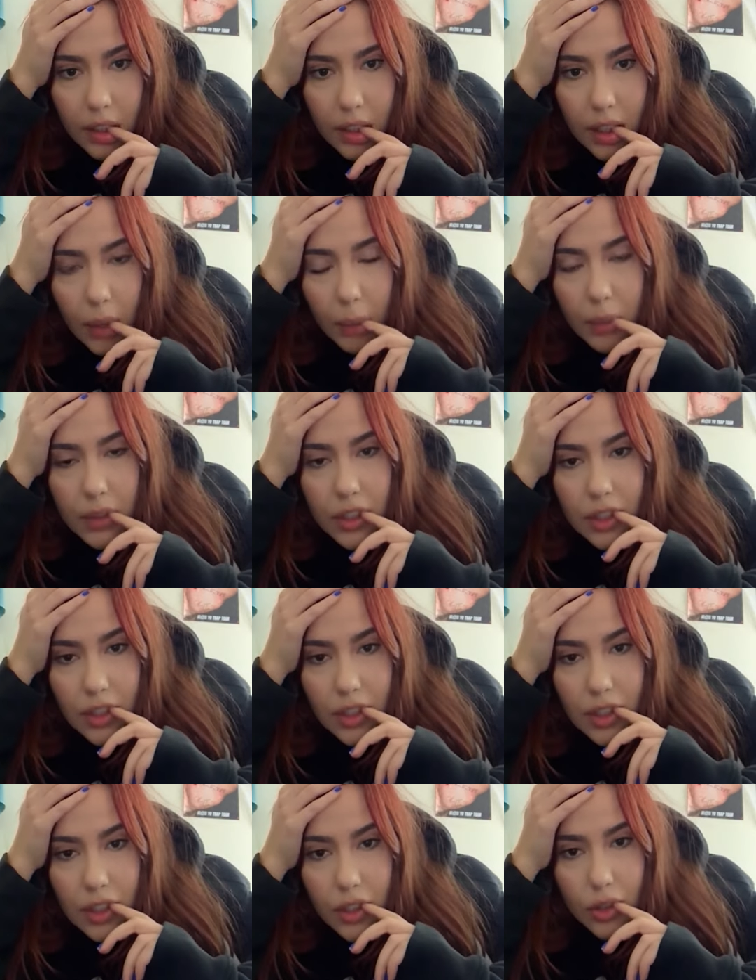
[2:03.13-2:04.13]
How much
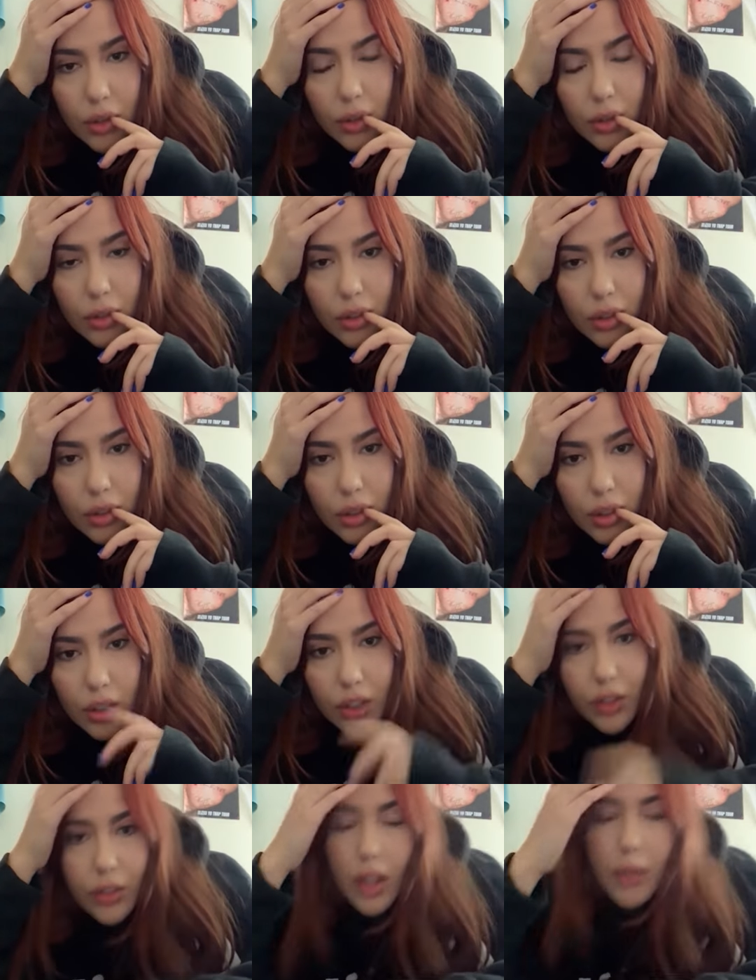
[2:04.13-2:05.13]
did you
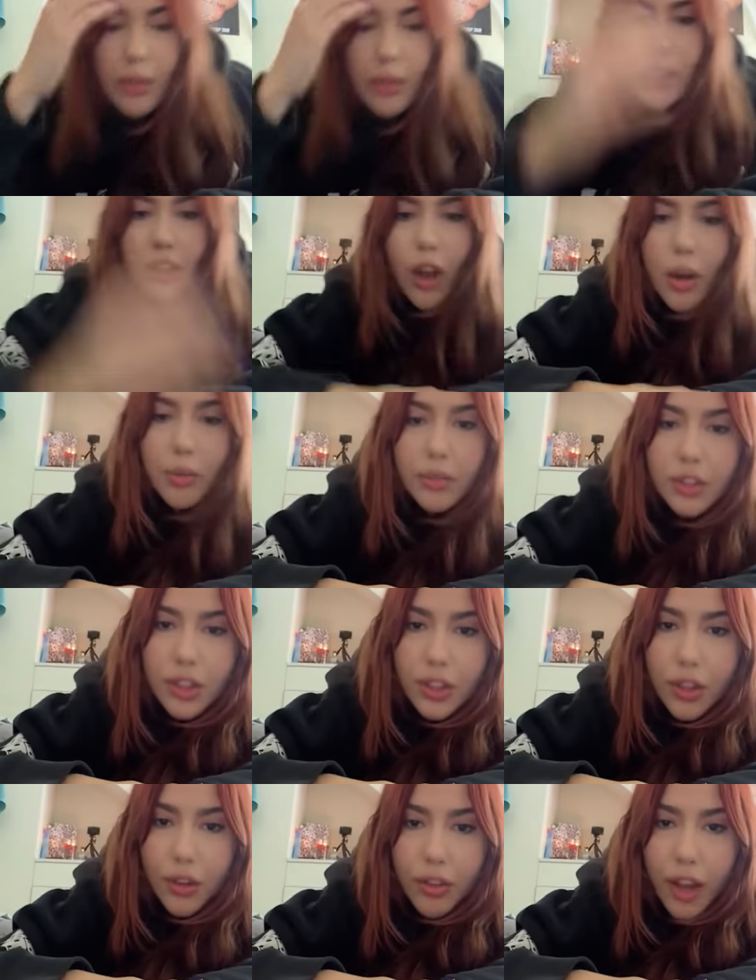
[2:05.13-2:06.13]
Dude, these comments are
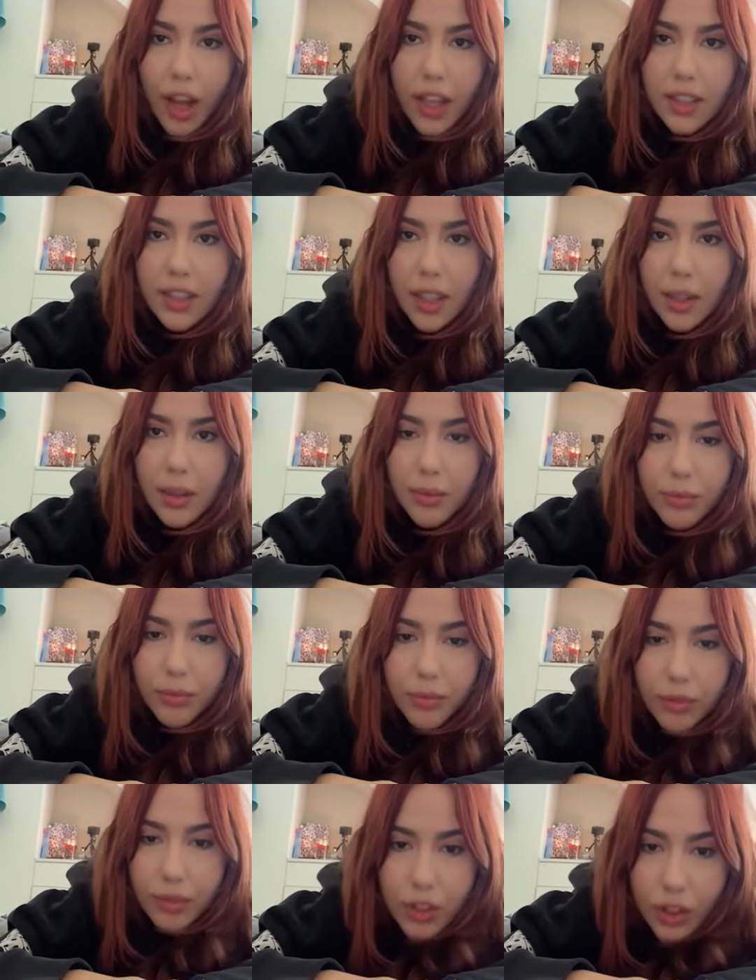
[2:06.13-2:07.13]
so fast. I'm
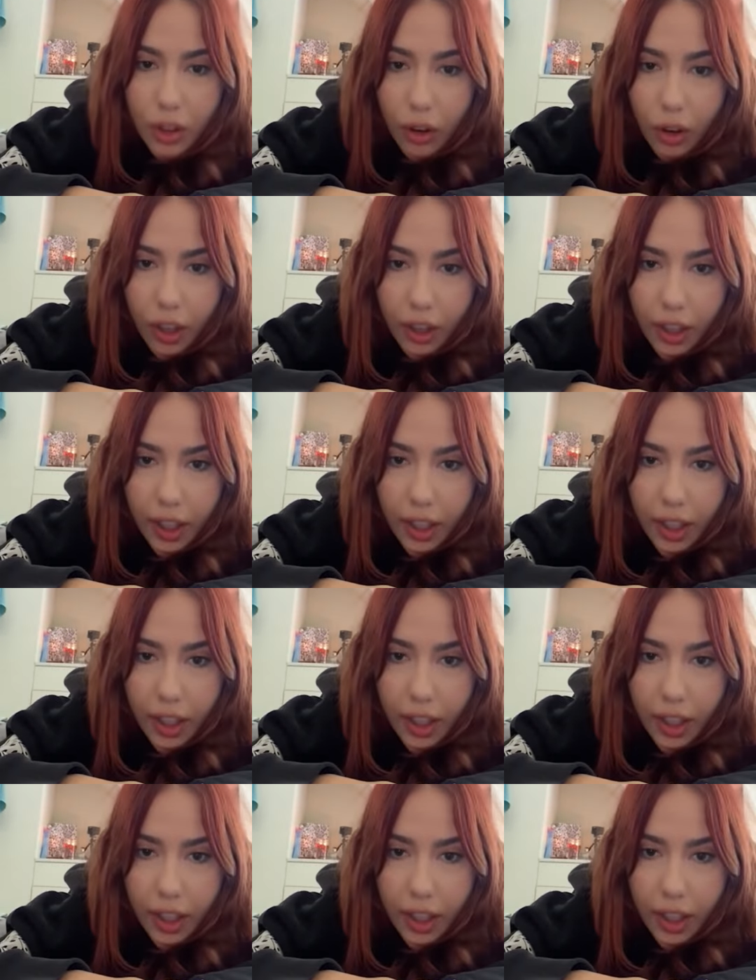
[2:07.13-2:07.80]
so hard at